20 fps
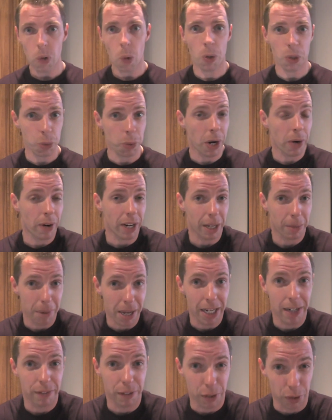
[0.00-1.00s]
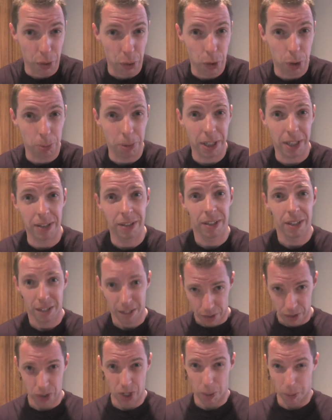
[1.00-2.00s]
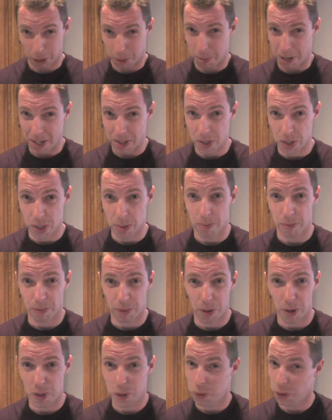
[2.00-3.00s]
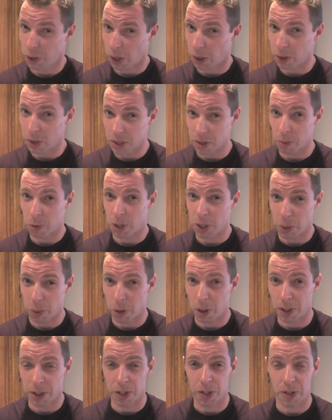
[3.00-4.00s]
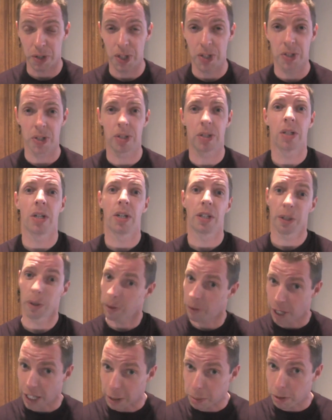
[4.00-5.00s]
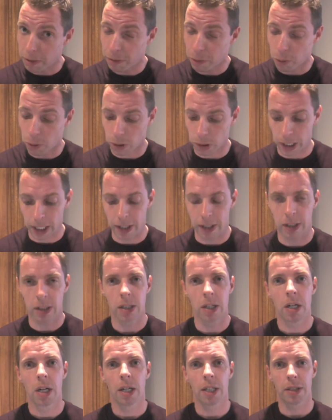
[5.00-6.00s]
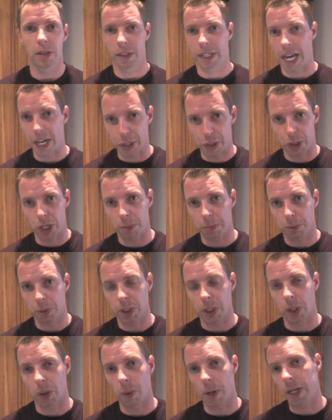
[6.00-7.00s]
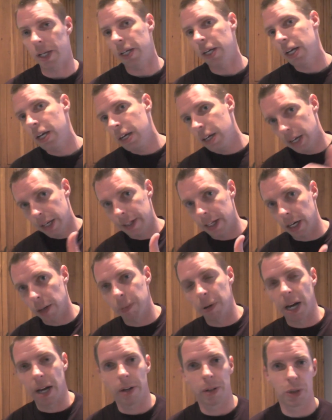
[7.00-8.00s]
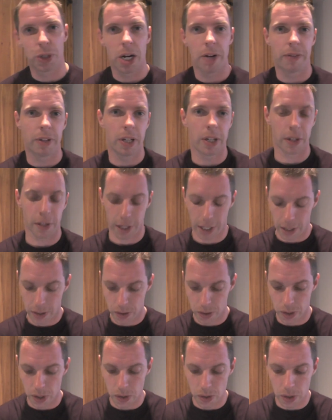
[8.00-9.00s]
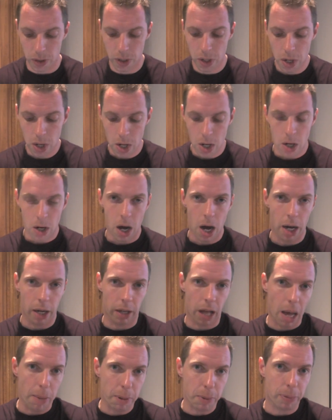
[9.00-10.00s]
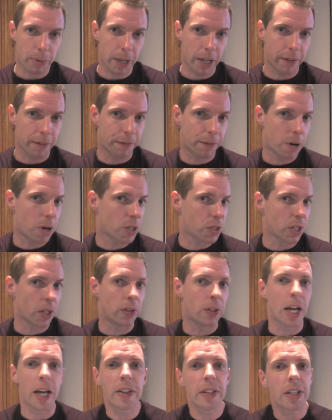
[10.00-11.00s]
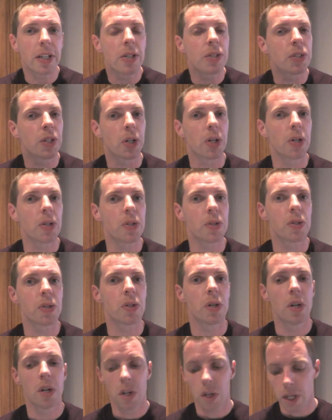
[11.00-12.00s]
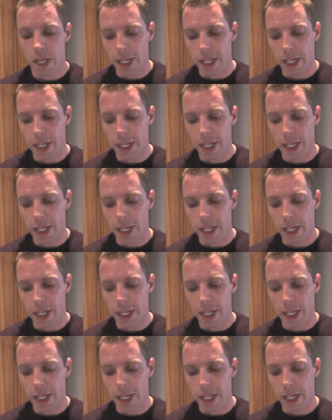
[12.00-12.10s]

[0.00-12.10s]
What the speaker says: Which is why I recommend, if you're new to me, start with the base system first, regardless of where you are in your season. You'll thank me for it later, because I'll catch you up really quick, and then I'll pile drive you into the in-season. Climbing plan first, and then the endurance.